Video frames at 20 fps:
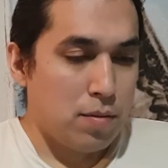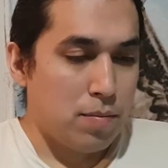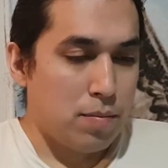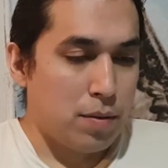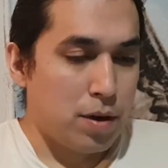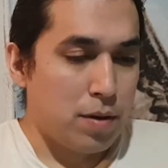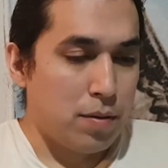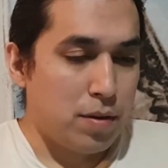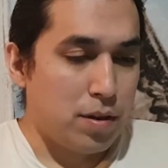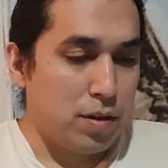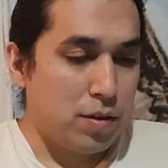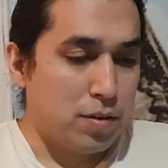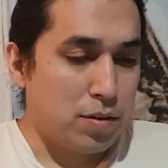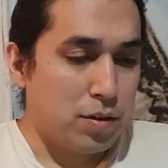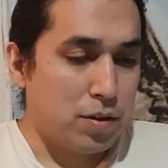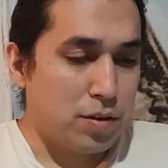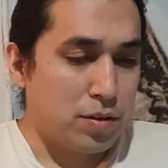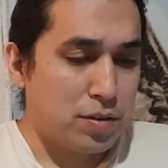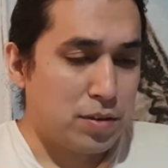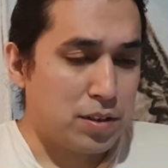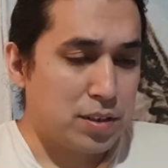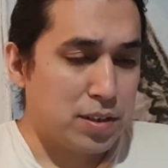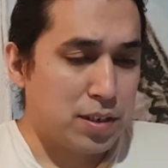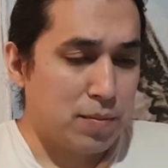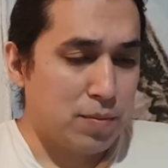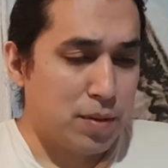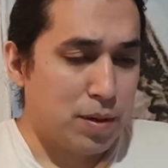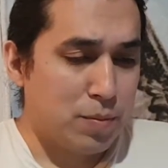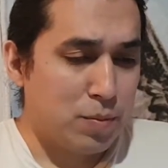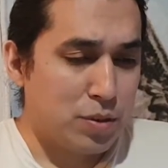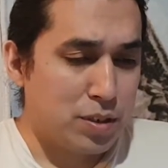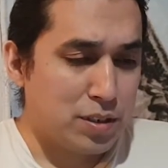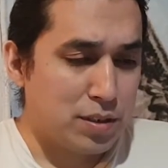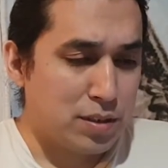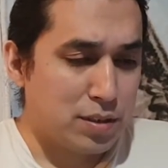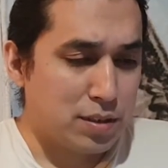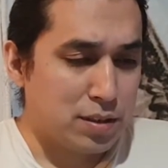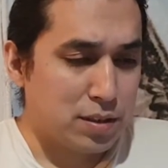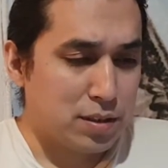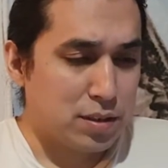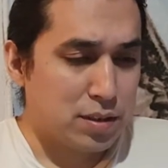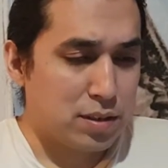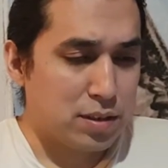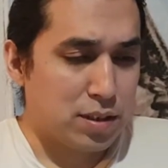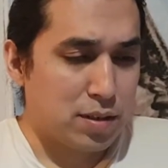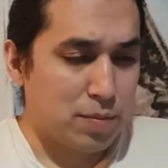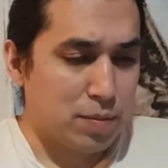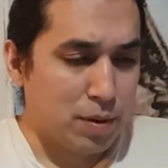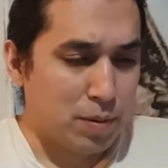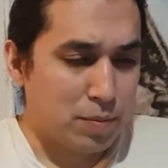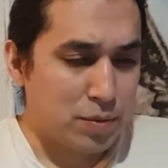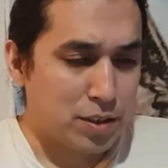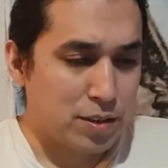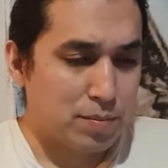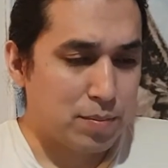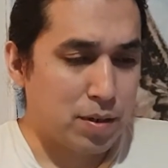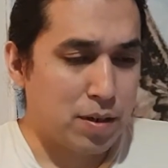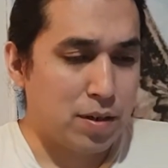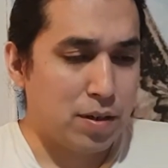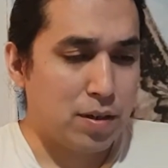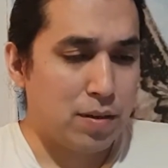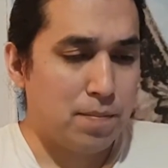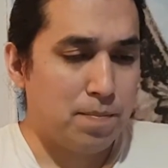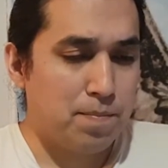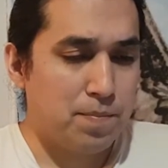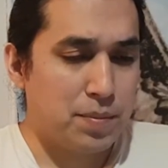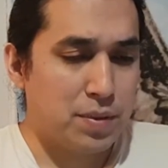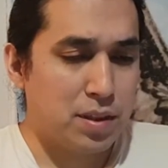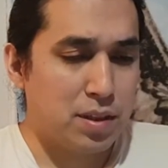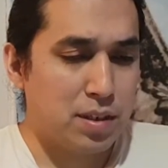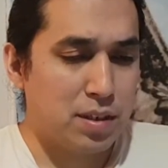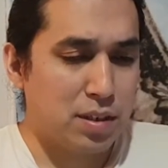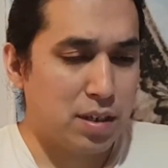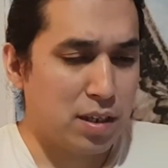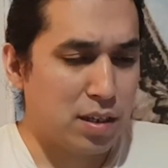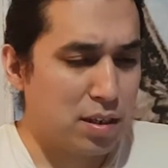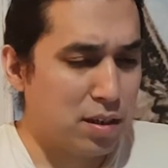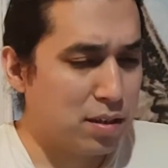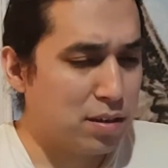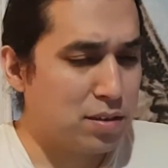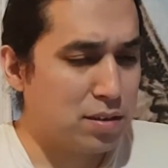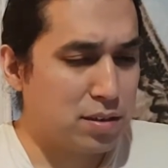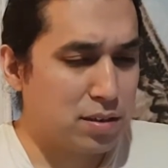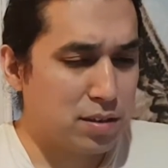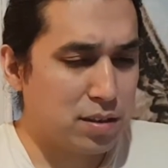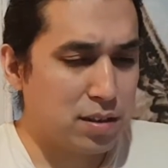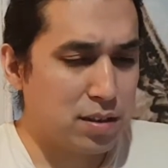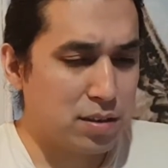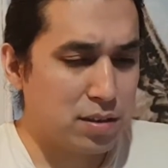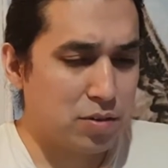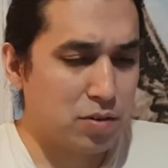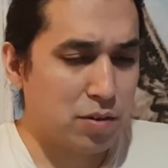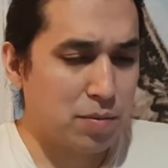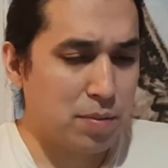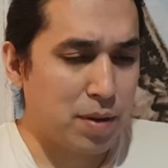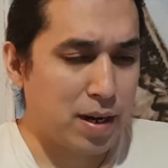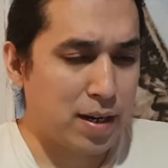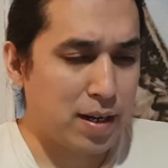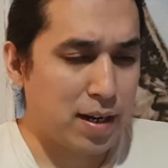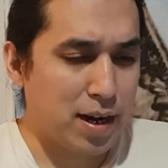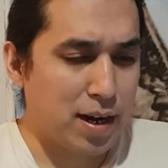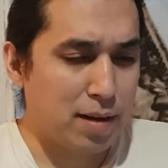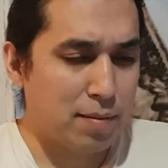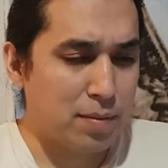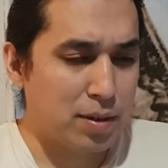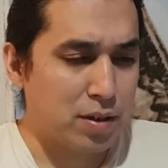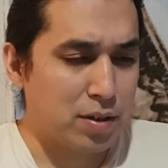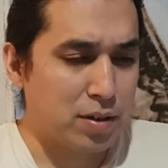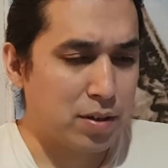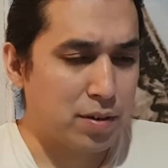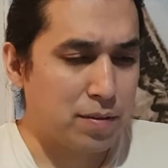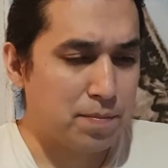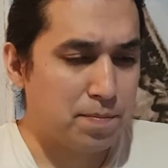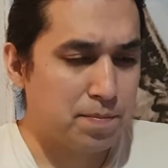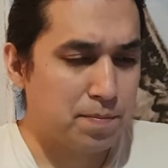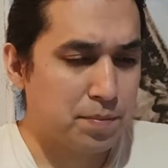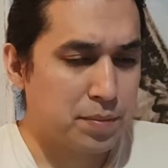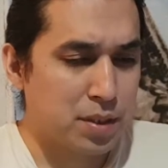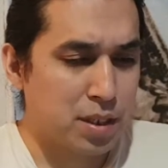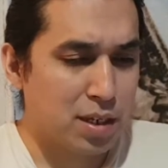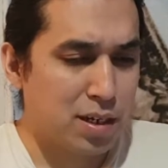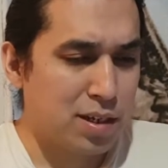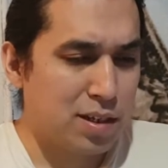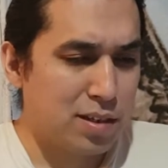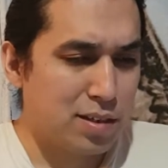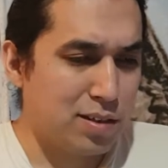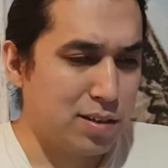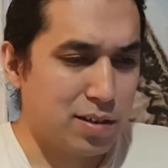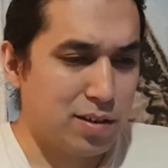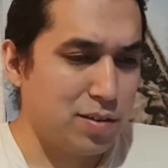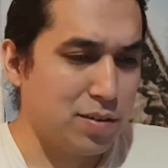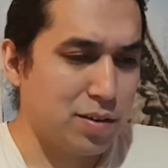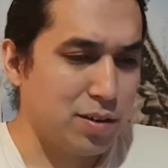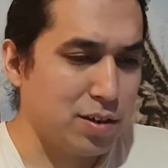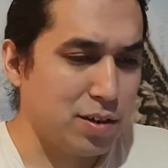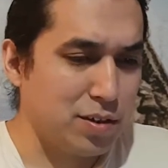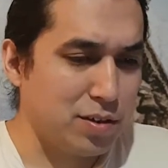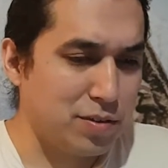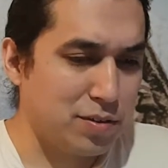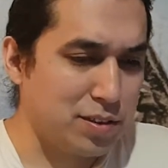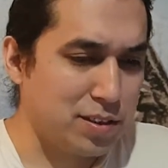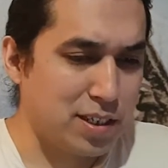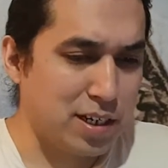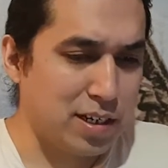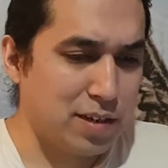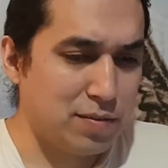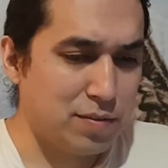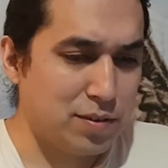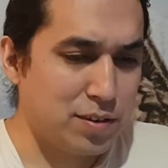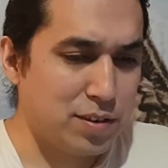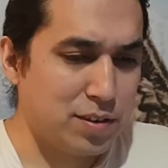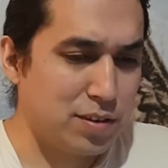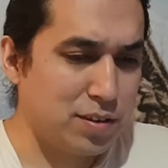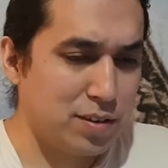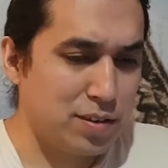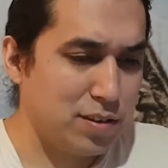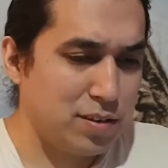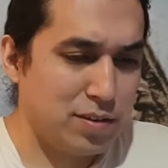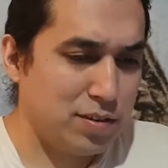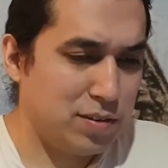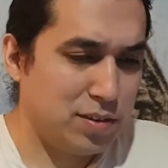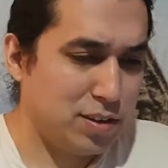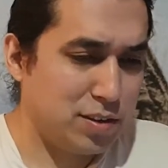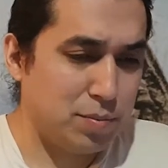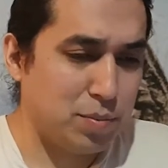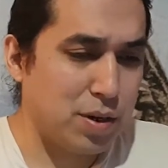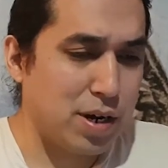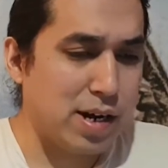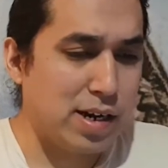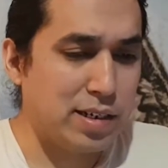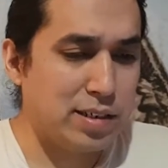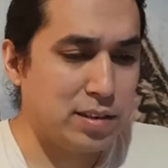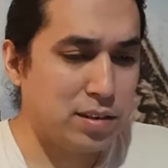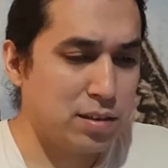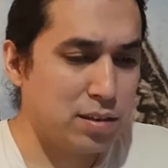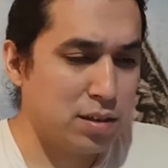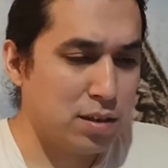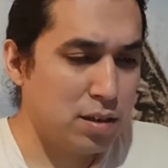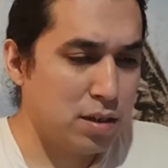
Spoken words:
The little girl said, "Mom, what is this?" The mom responded, "I think this is the history of mankind, my girl." The little girl was kind of surprised.